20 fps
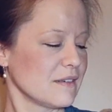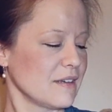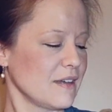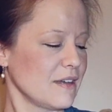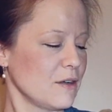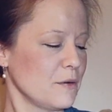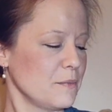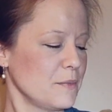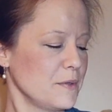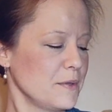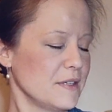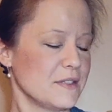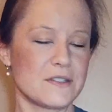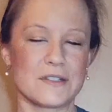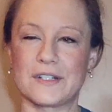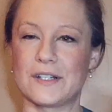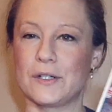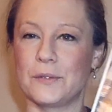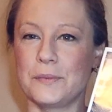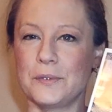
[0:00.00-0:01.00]
I hope you
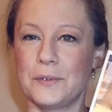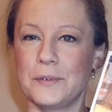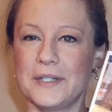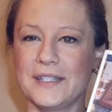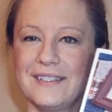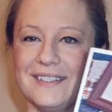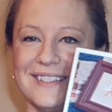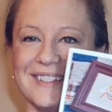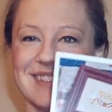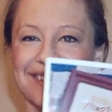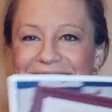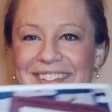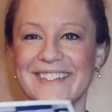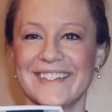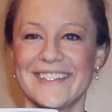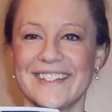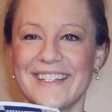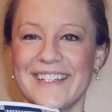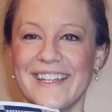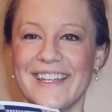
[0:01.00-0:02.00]
enter, I hope you win.
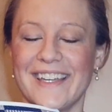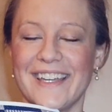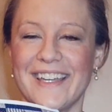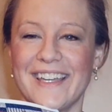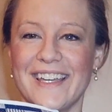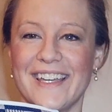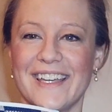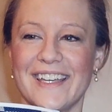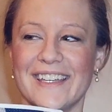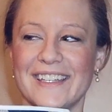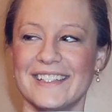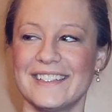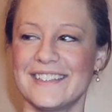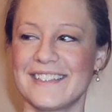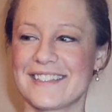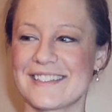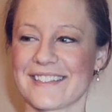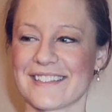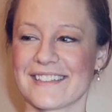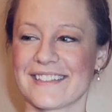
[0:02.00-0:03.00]
And
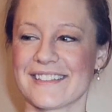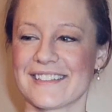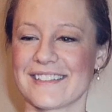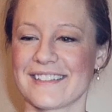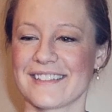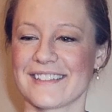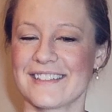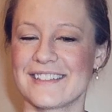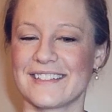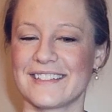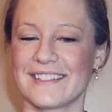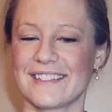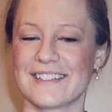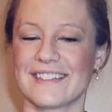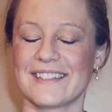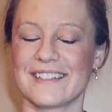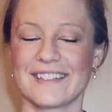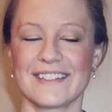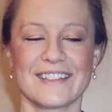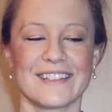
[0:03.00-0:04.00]
let's
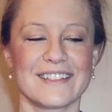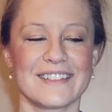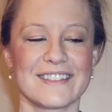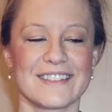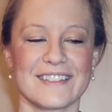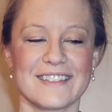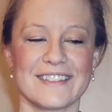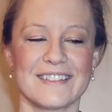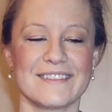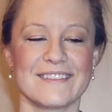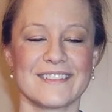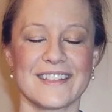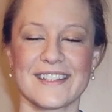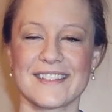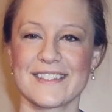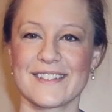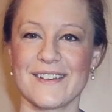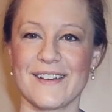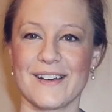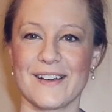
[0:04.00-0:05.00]
see,
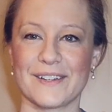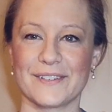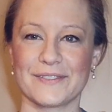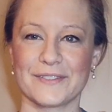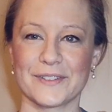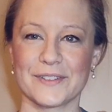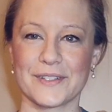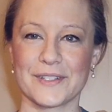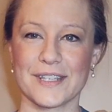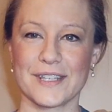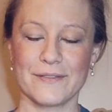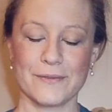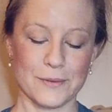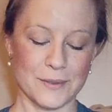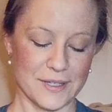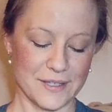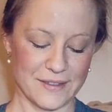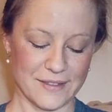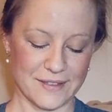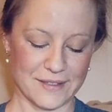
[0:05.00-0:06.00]
that's all for the
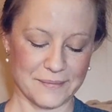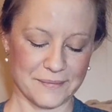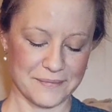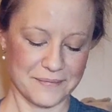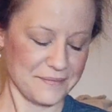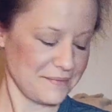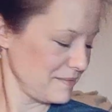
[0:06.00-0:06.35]
giveaway thing.